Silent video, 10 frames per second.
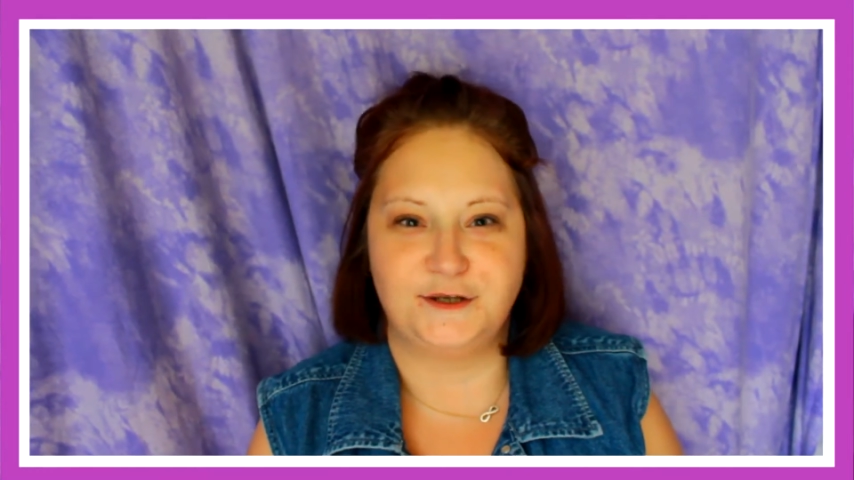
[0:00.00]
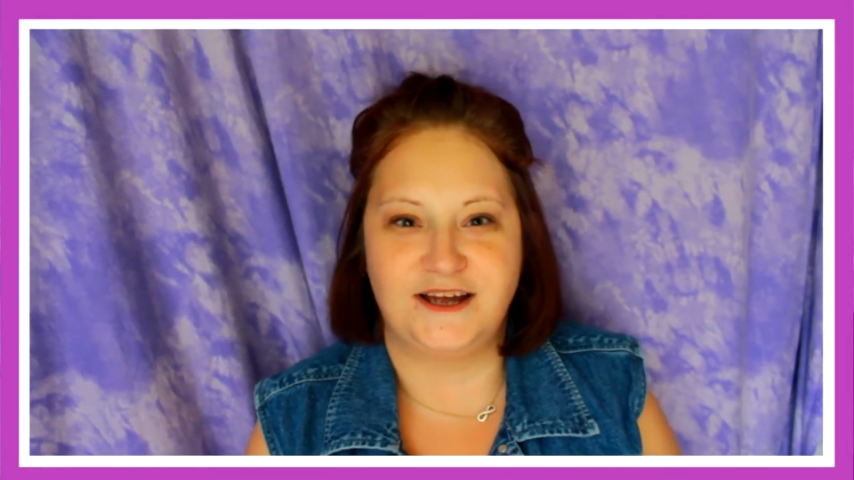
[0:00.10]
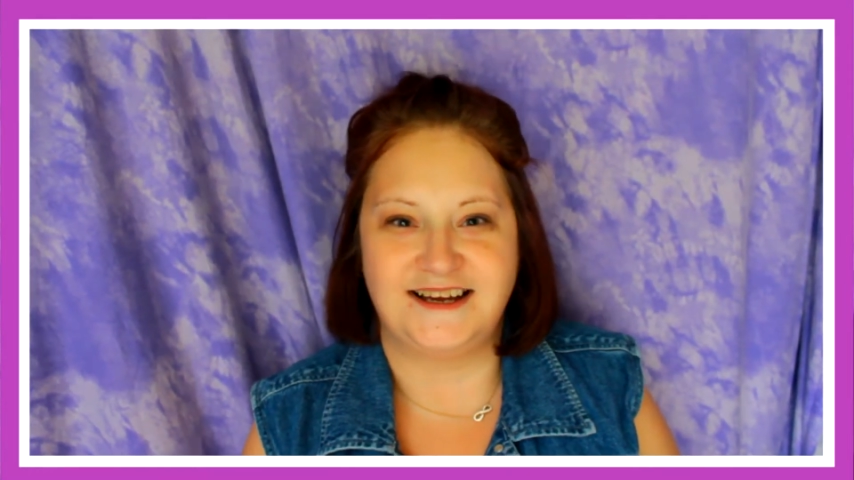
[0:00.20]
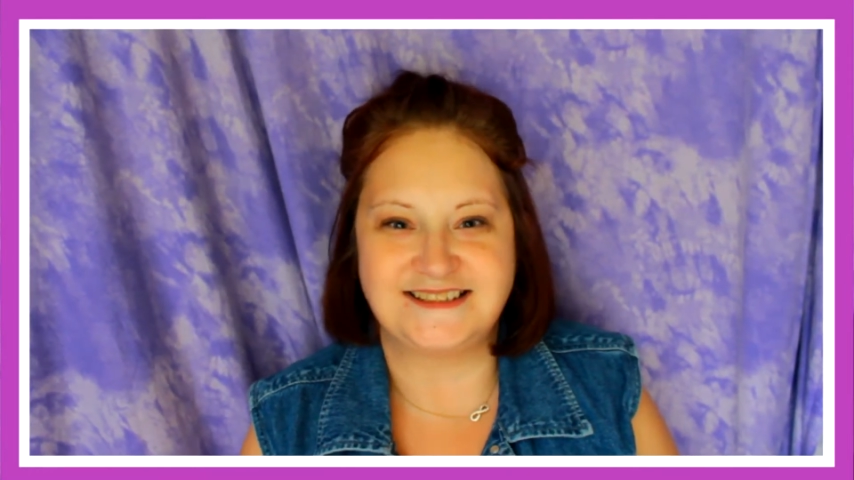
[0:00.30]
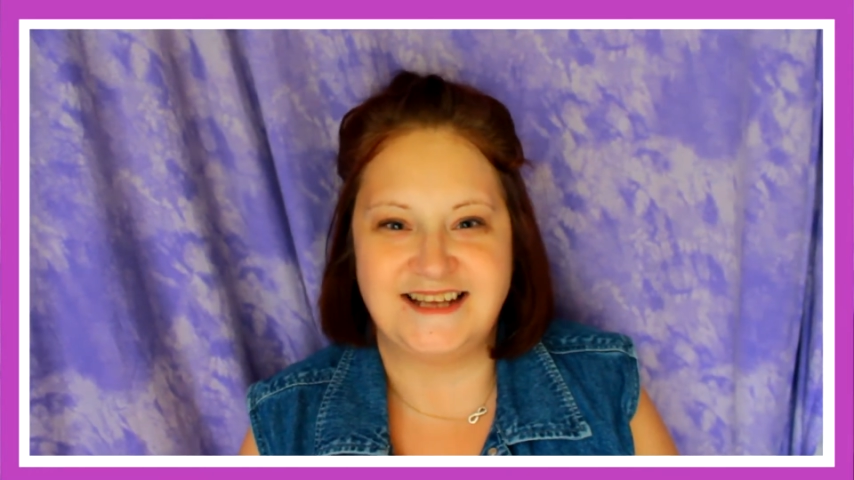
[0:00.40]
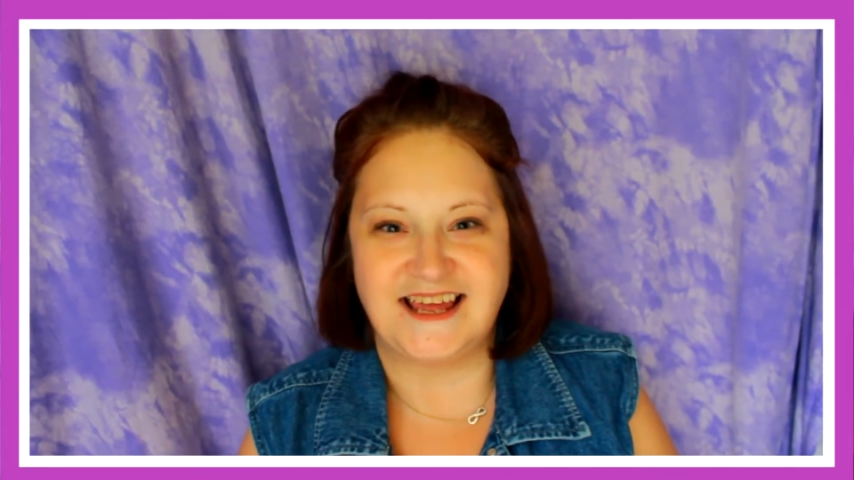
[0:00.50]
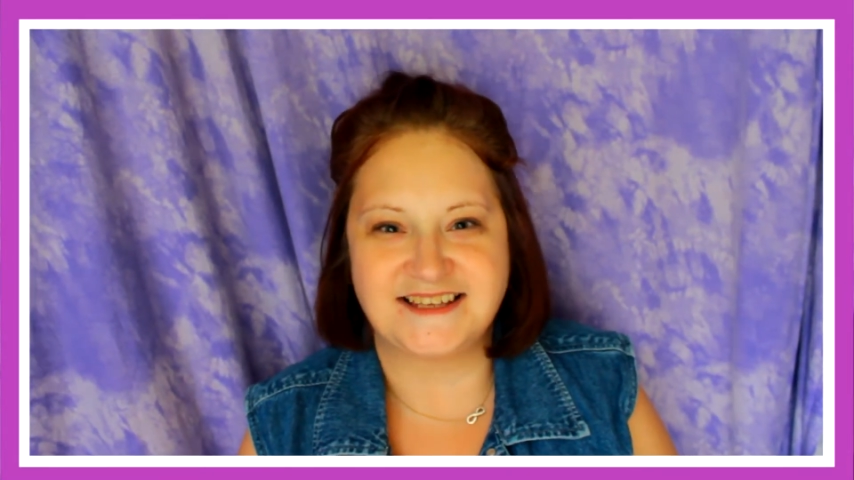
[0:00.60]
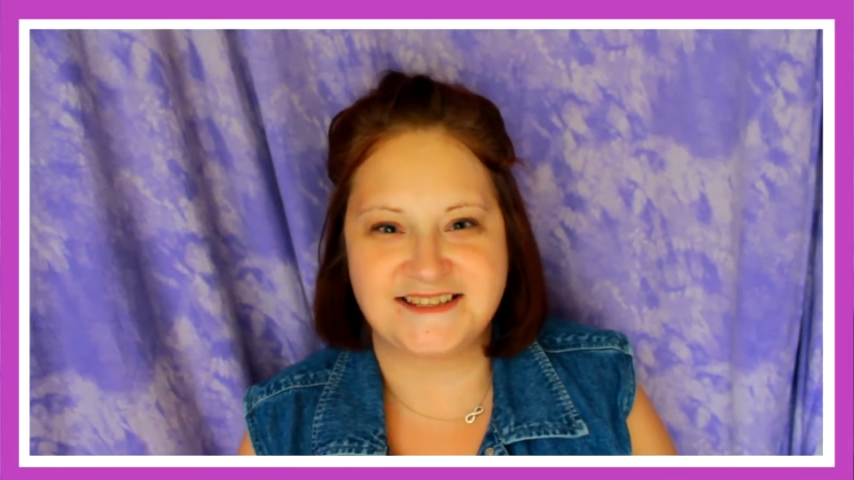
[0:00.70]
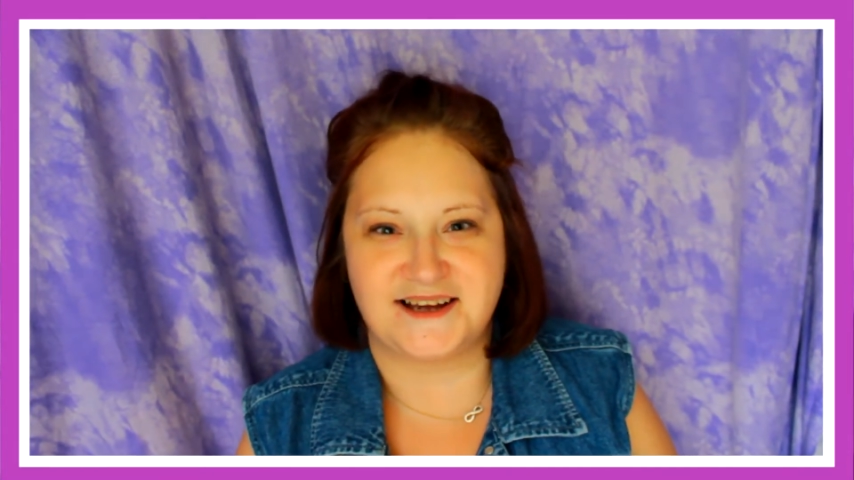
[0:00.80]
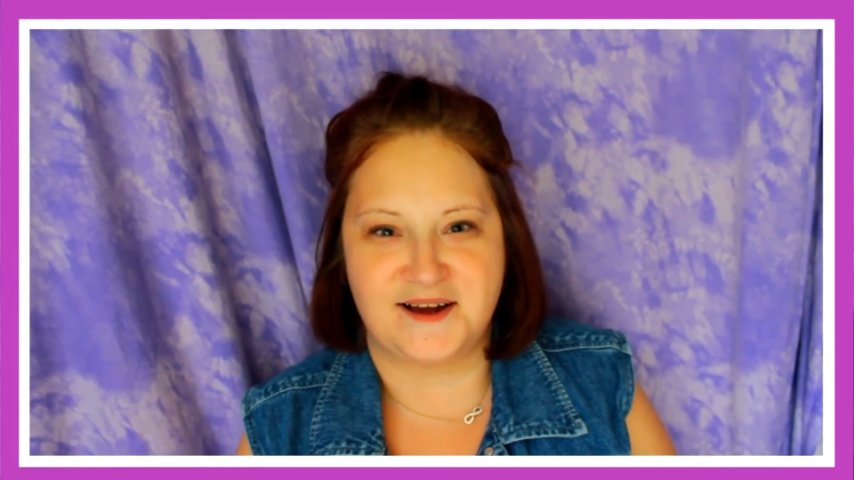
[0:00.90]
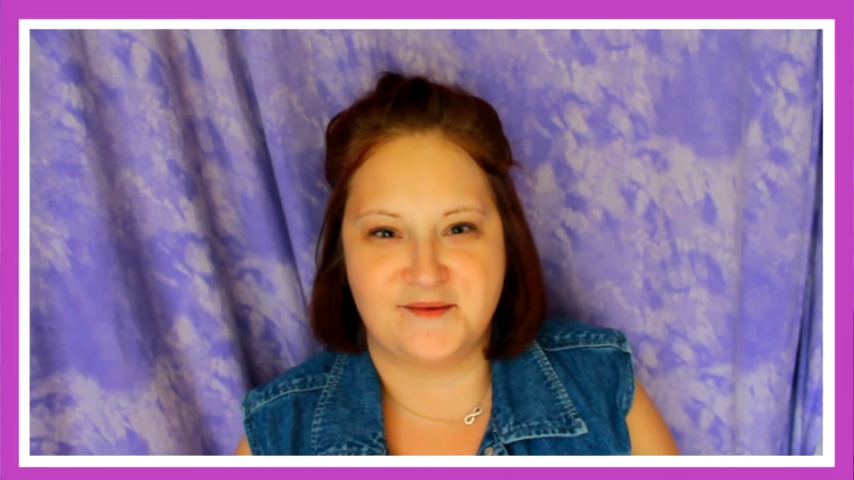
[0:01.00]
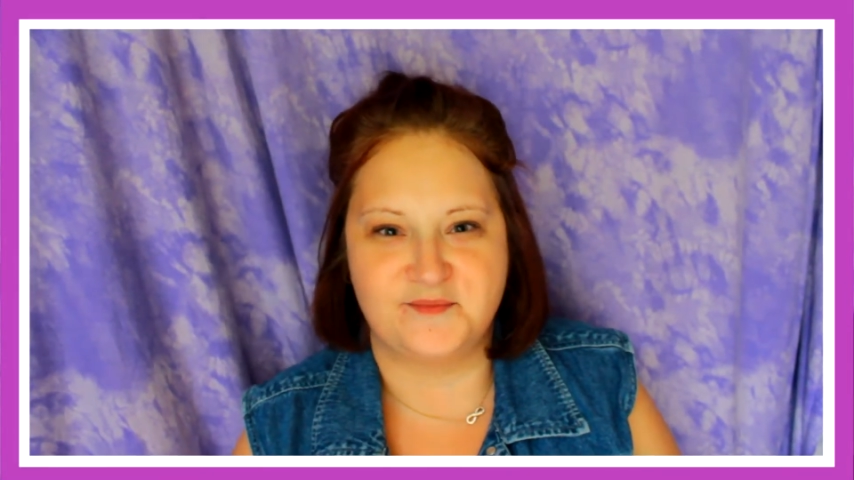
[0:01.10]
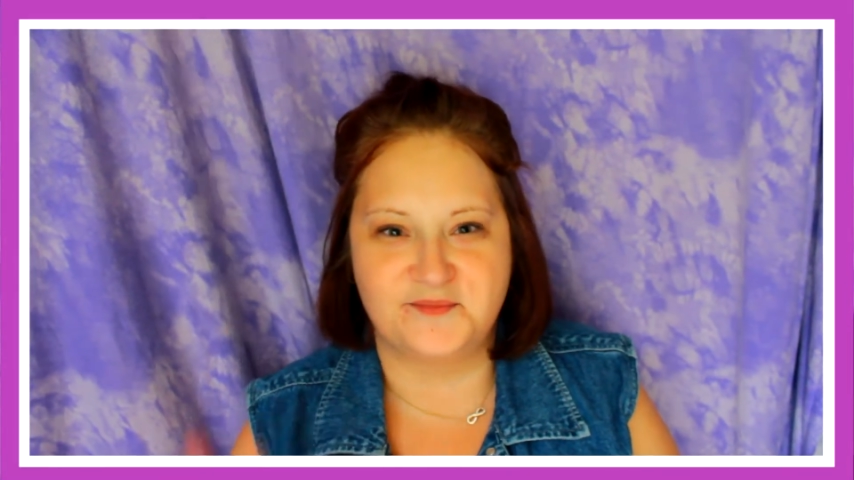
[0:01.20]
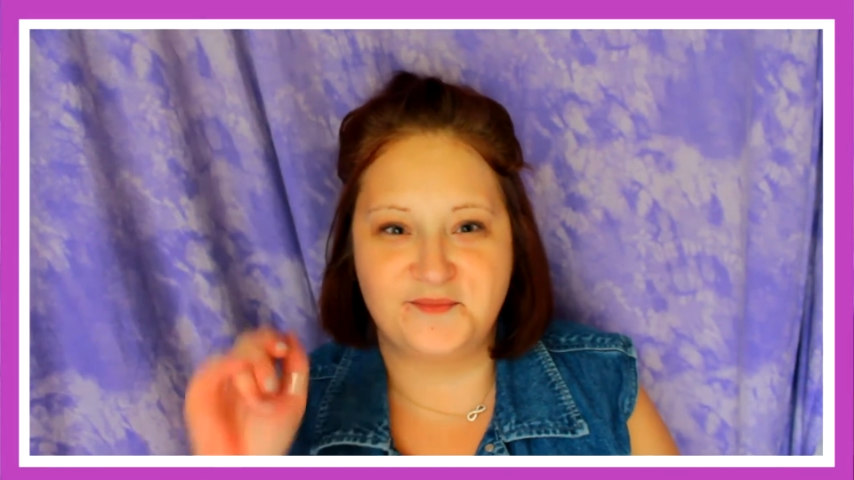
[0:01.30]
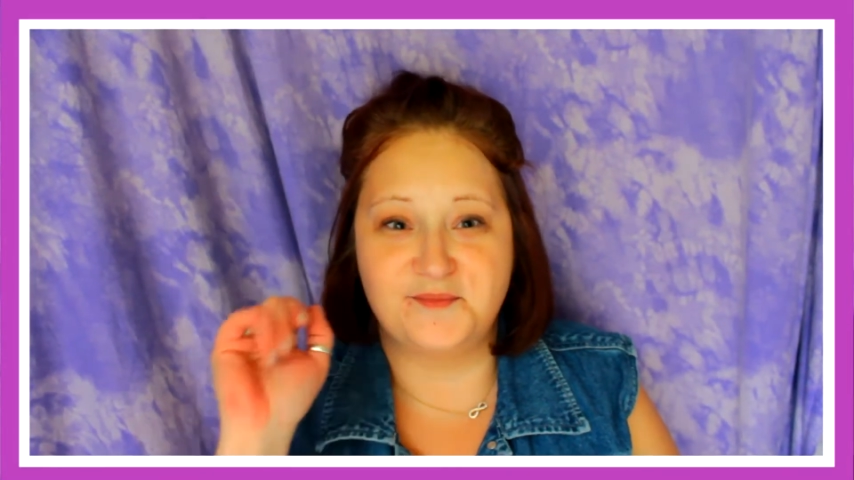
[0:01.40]
you guys next time
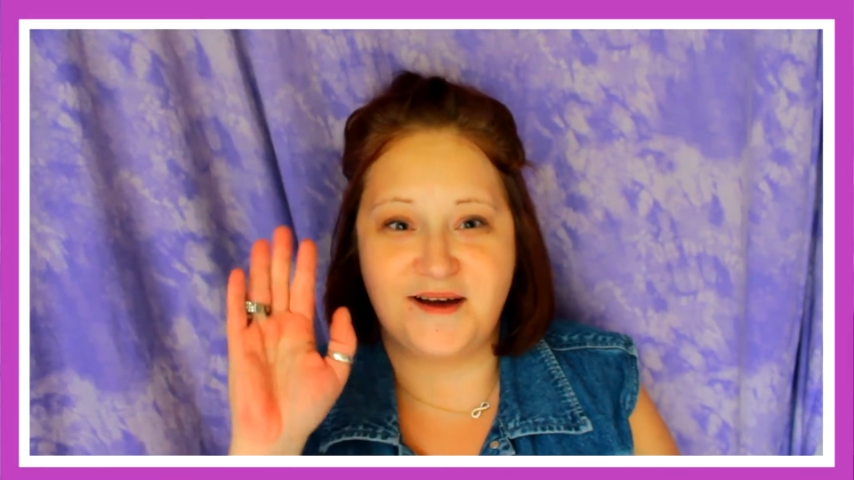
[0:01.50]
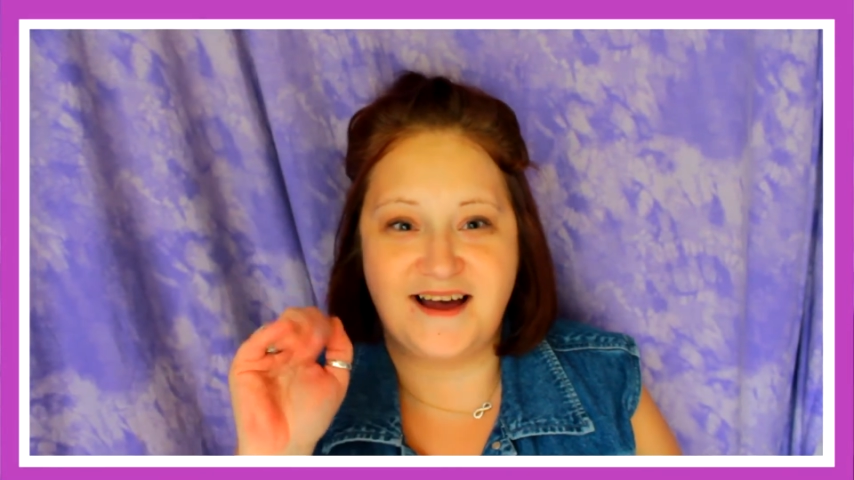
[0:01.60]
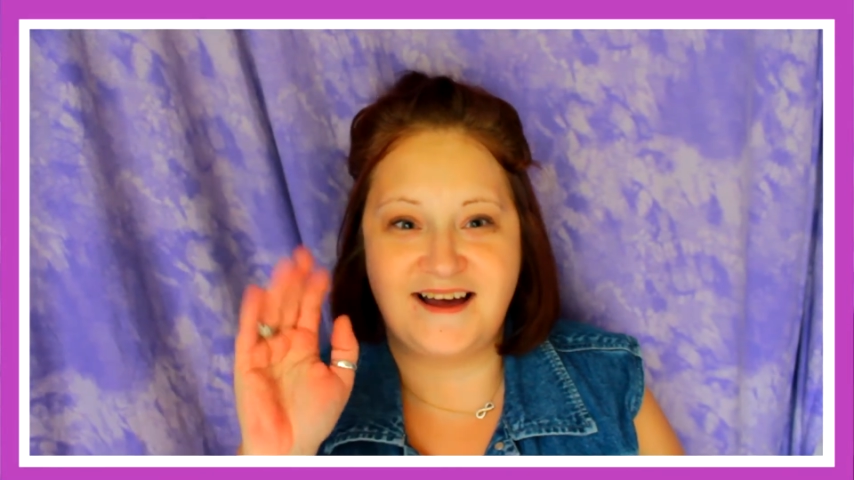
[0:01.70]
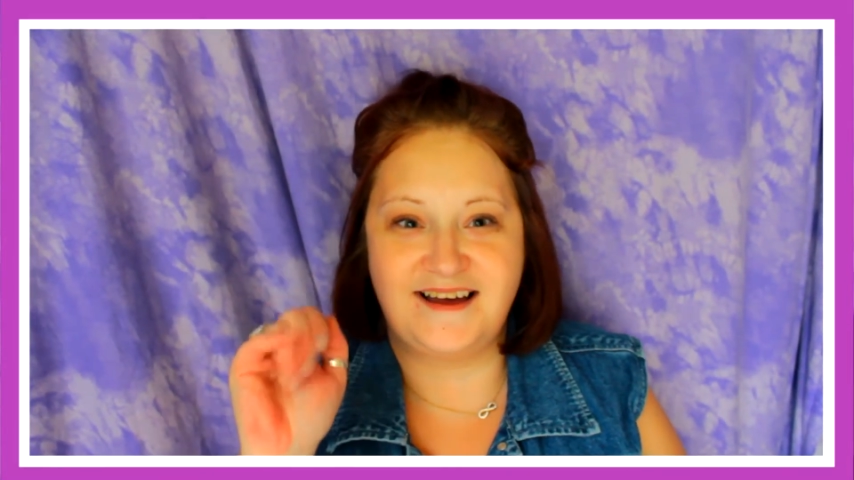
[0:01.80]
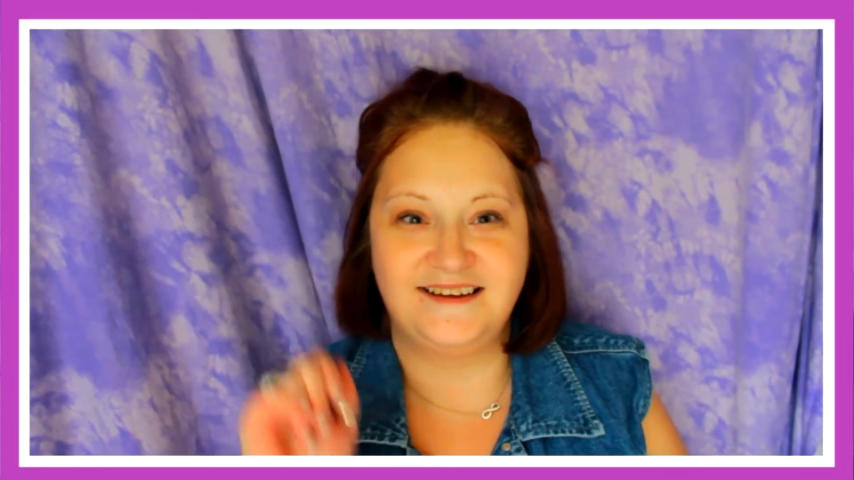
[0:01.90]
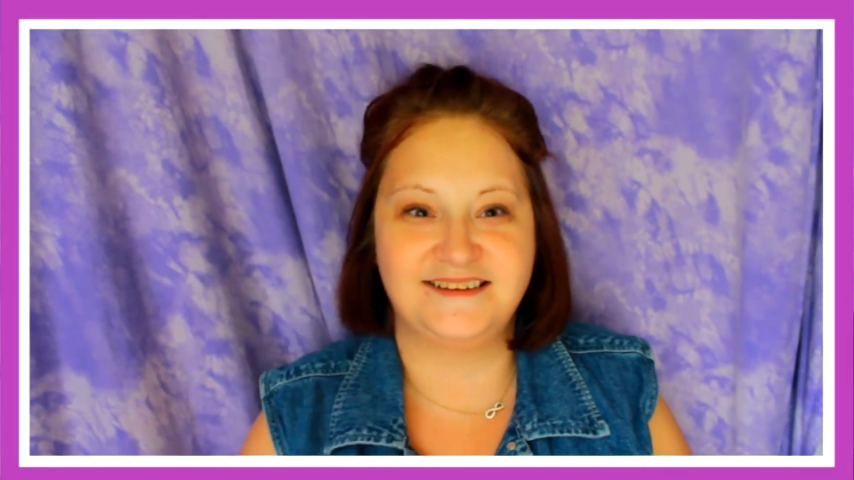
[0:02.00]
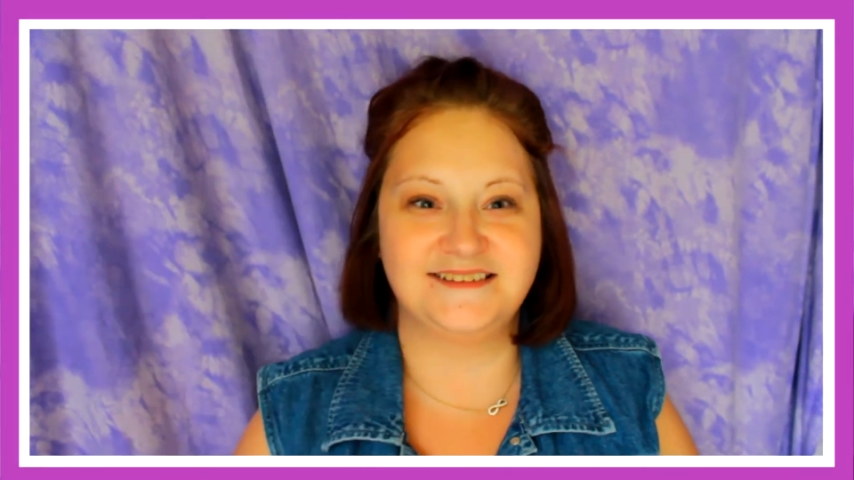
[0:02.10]
bye